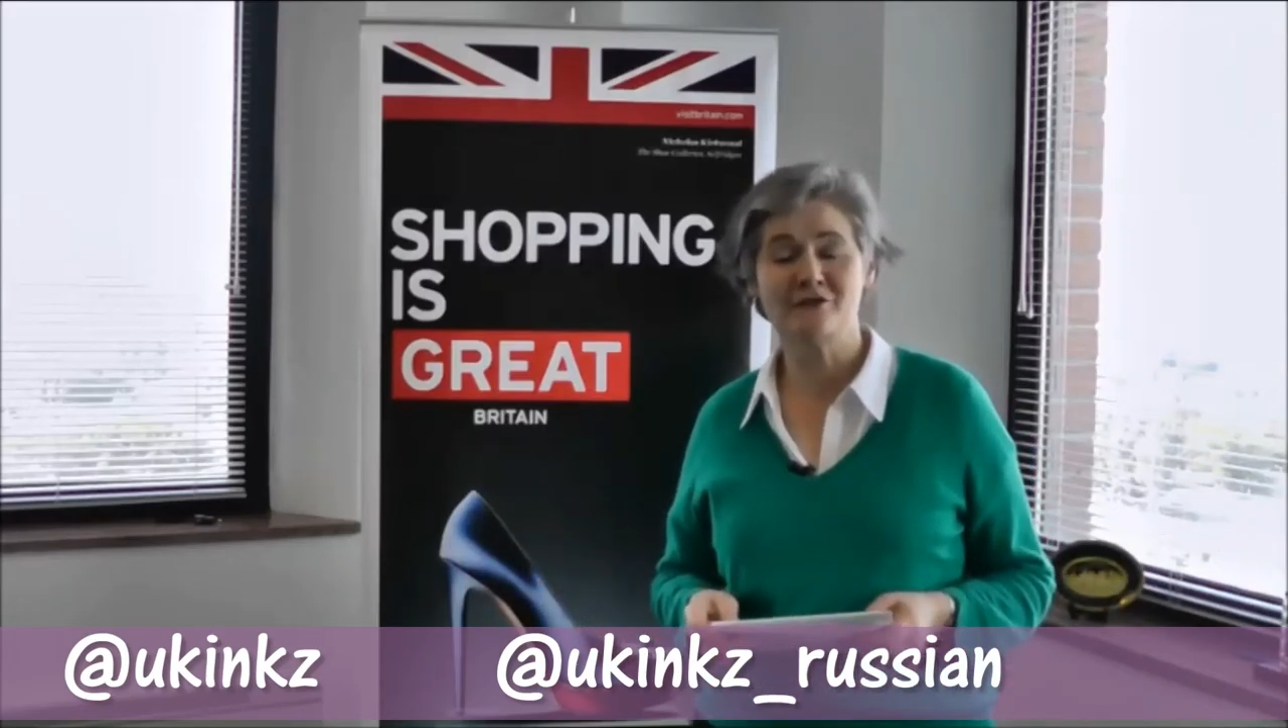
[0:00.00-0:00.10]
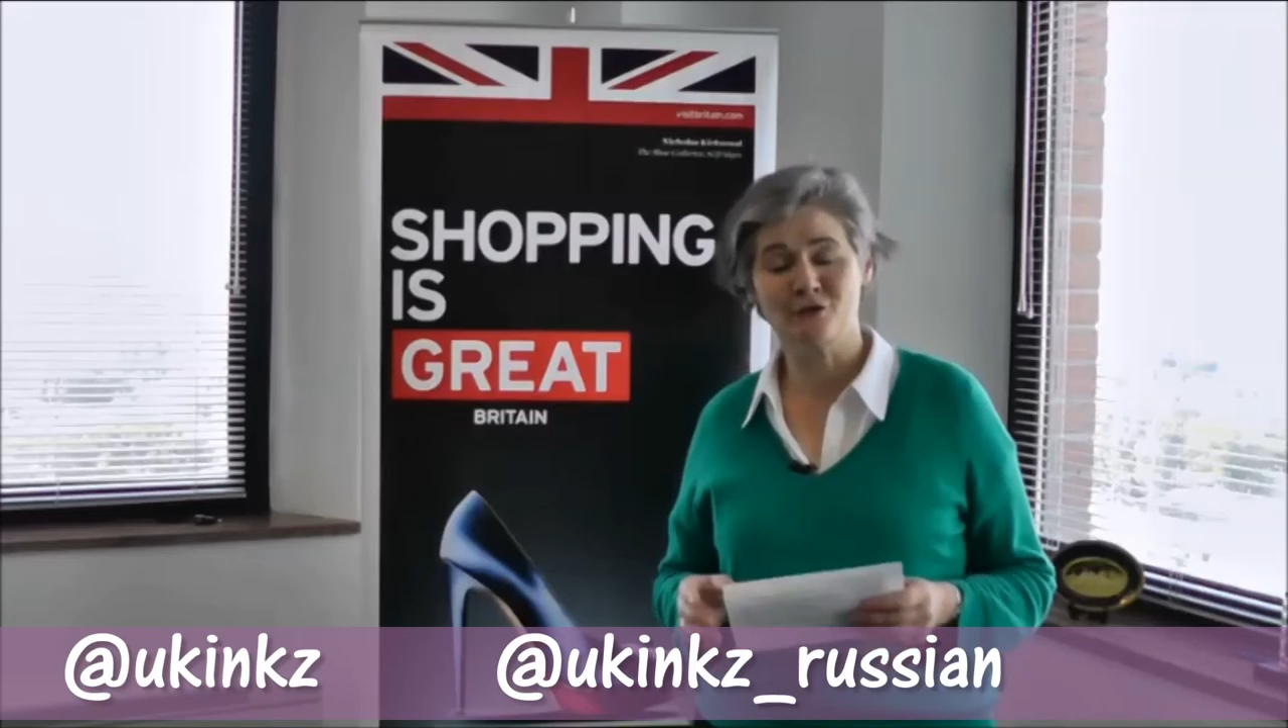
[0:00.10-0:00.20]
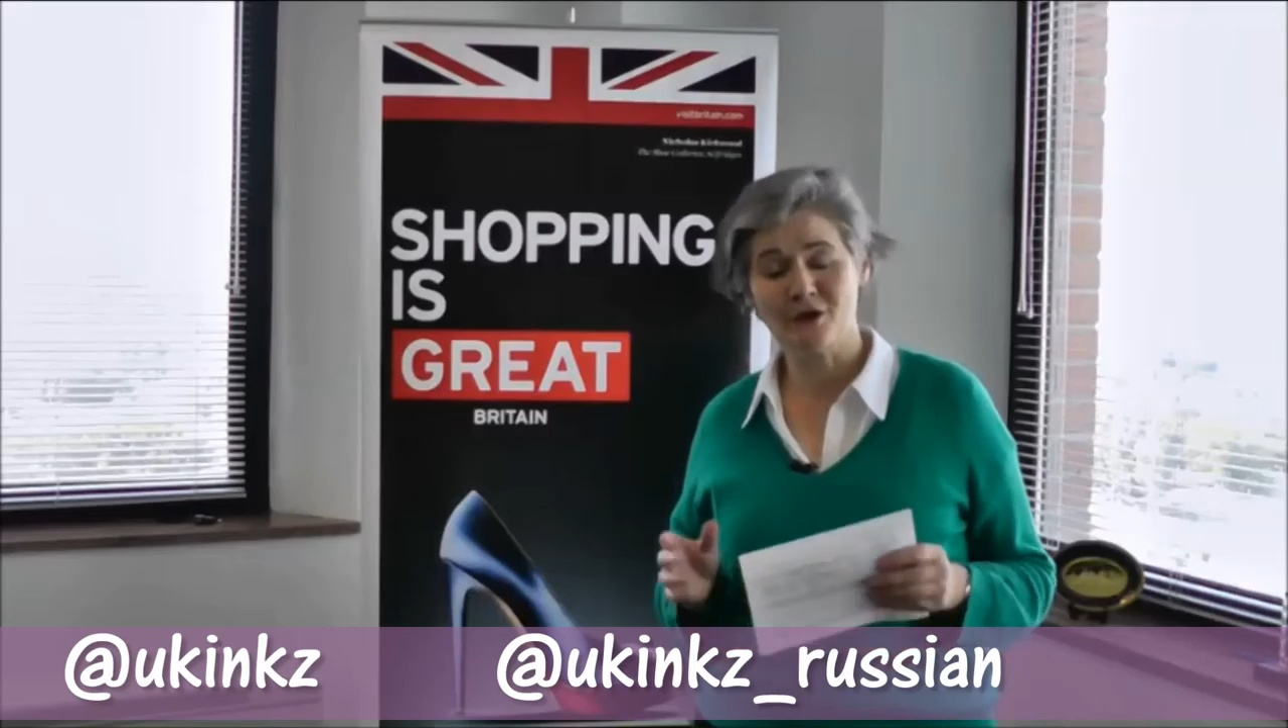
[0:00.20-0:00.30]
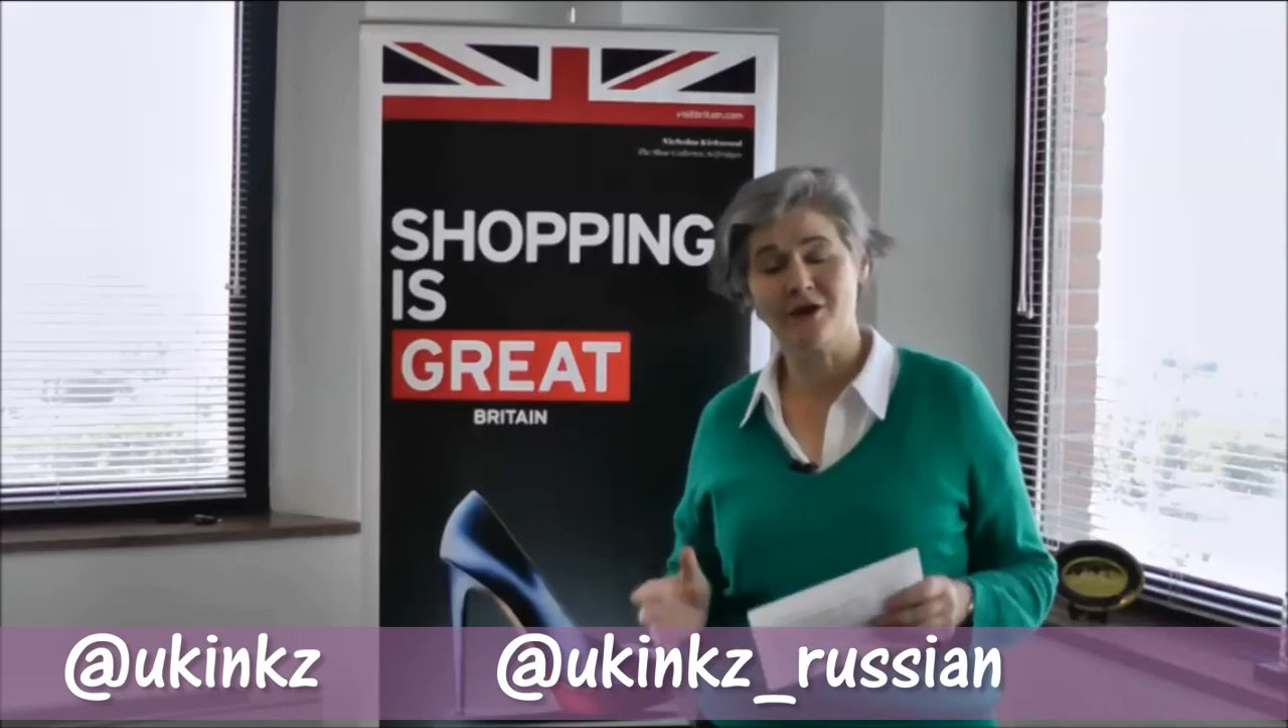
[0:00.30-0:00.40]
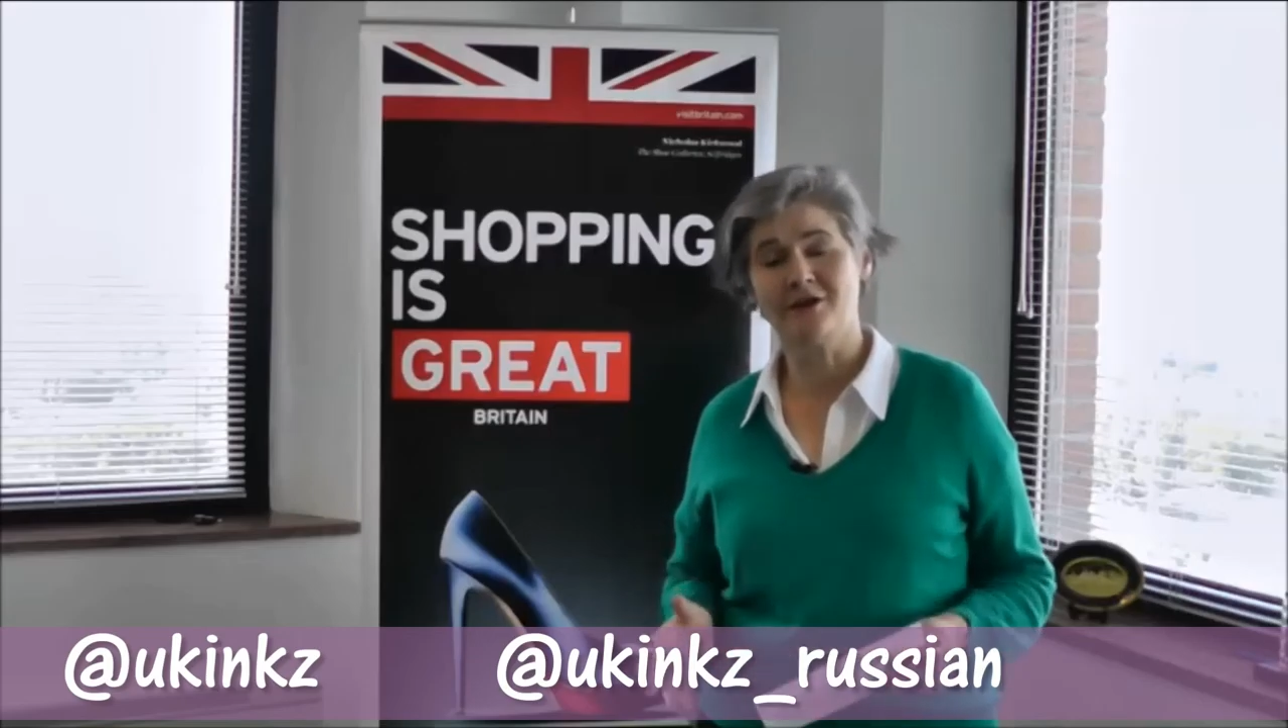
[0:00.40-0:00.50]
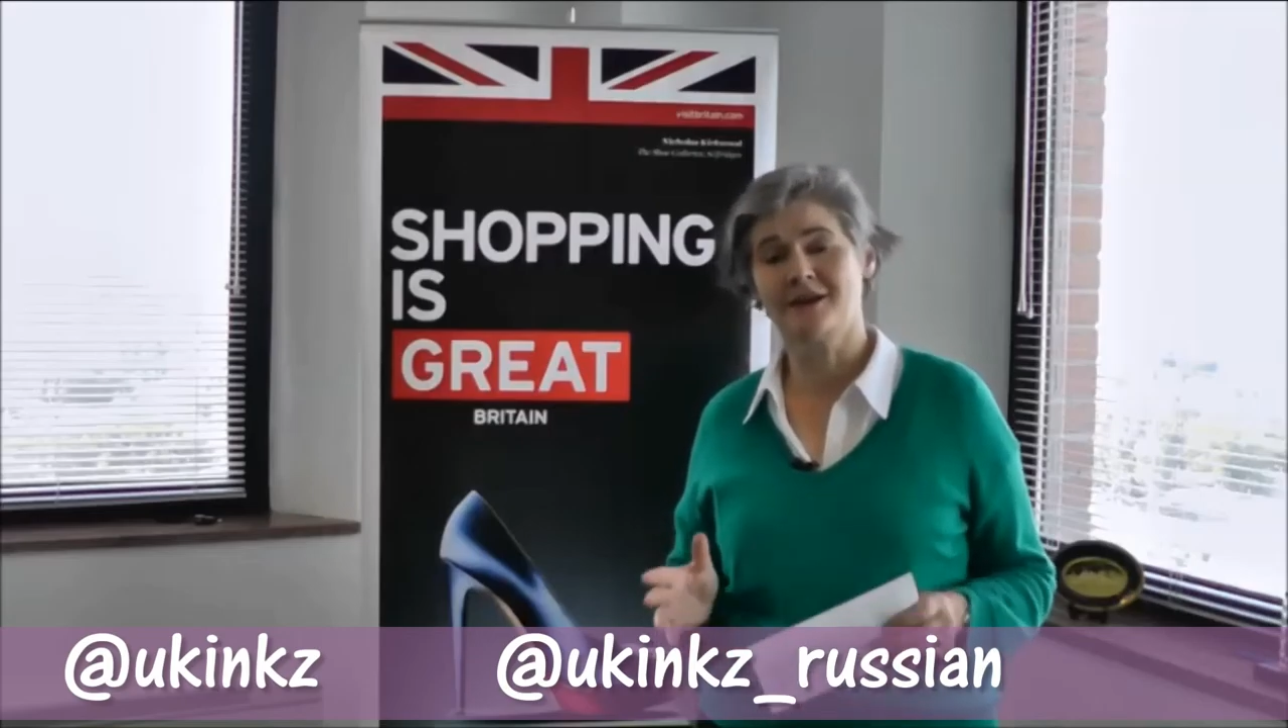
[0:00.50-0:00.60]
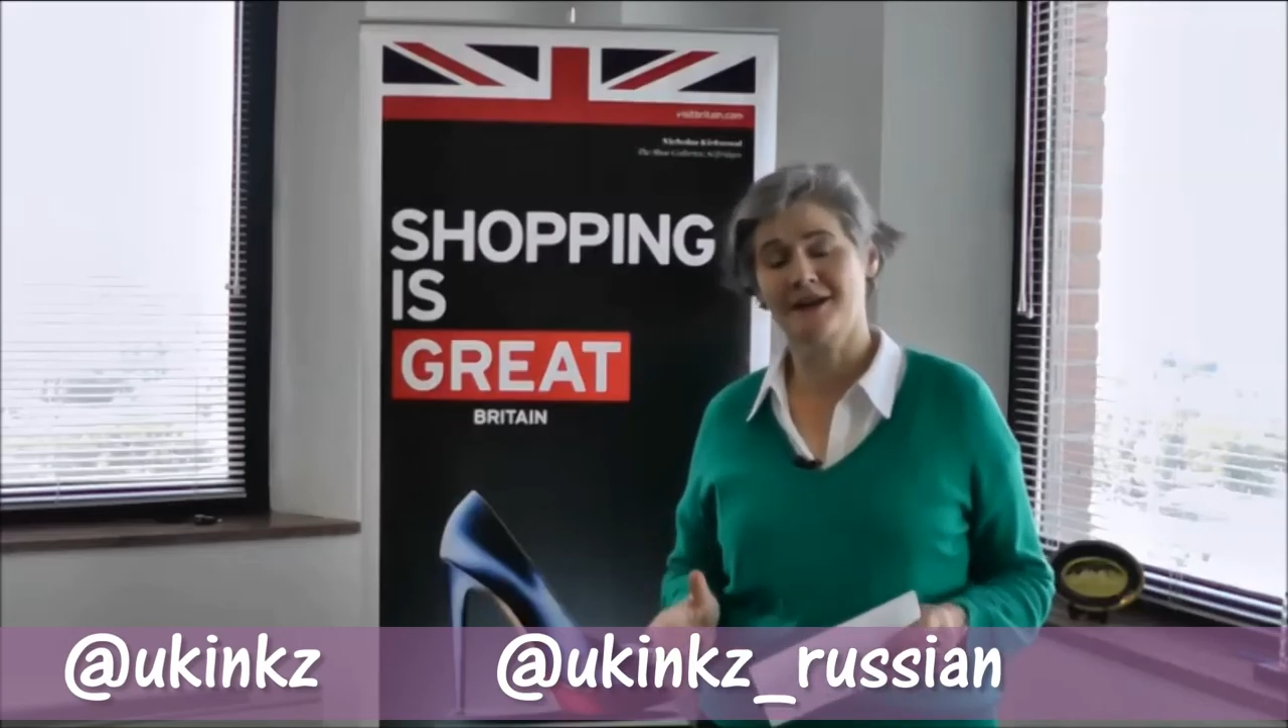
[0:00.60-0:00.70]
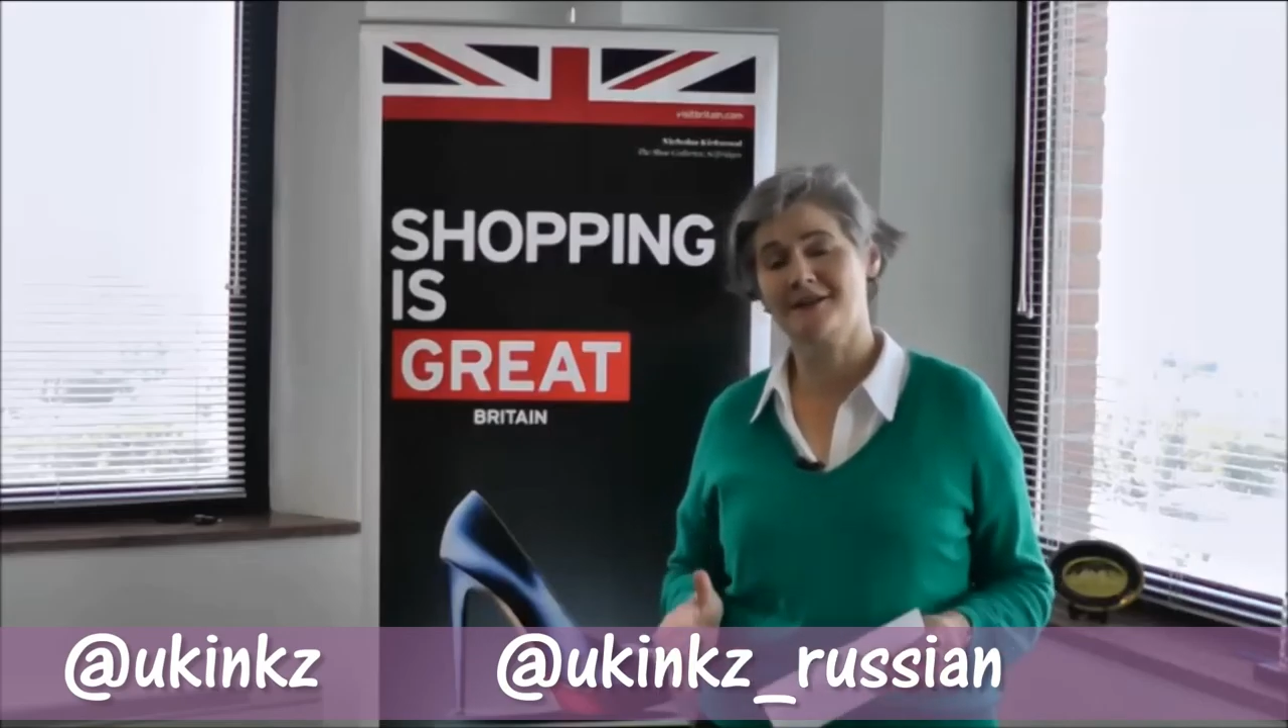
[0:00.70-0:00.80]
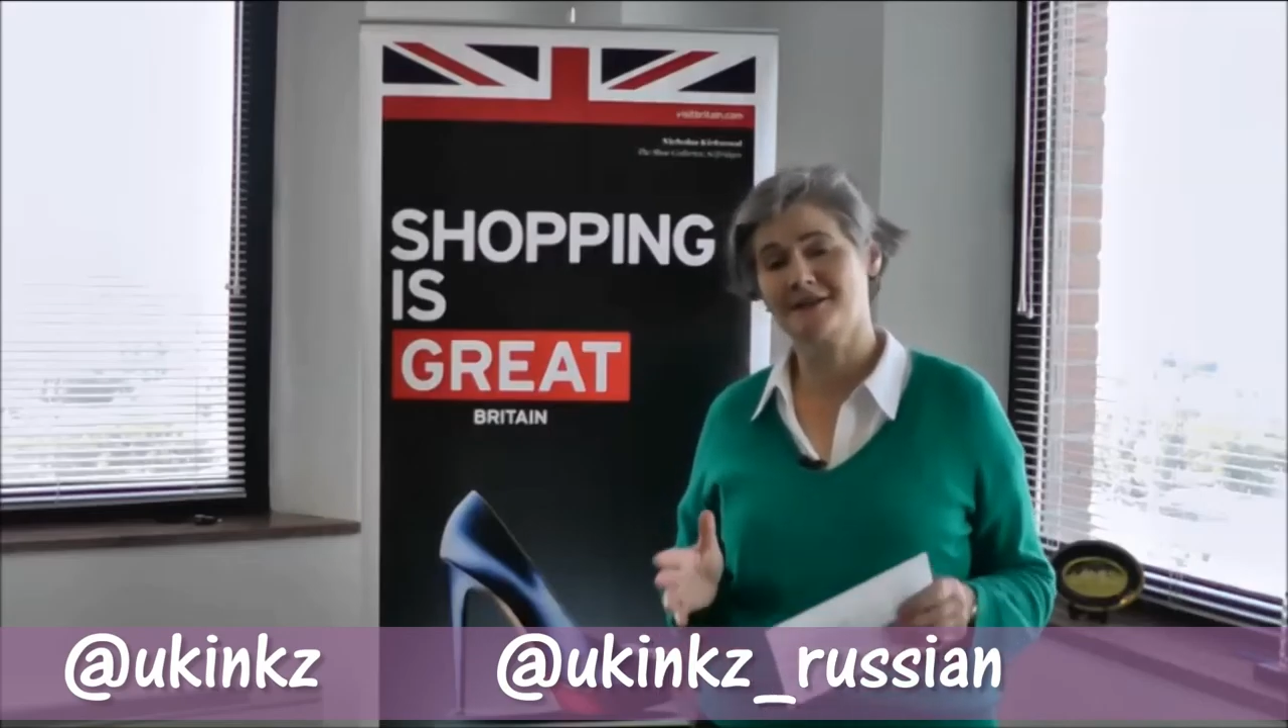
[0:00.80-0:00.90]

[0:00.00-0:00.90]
if you can't get